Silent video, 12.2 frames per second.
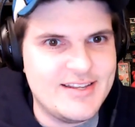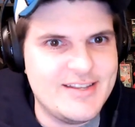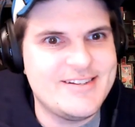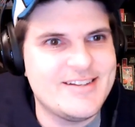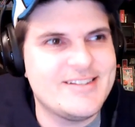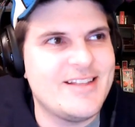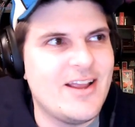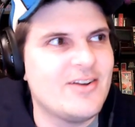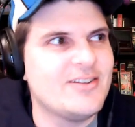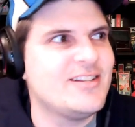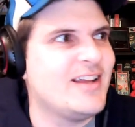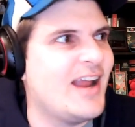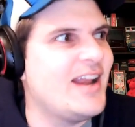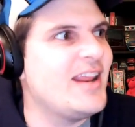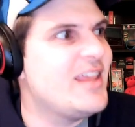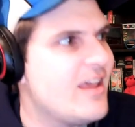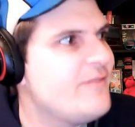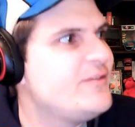He's just there to kind
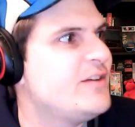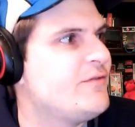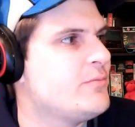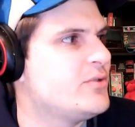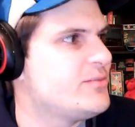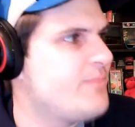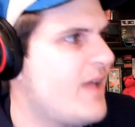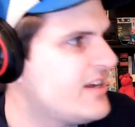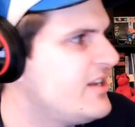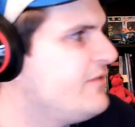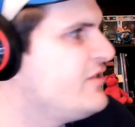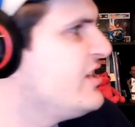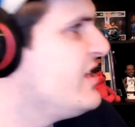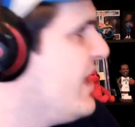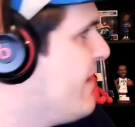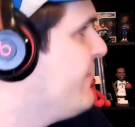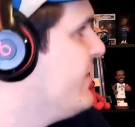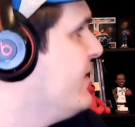of give different perspective, to
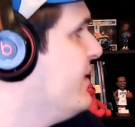give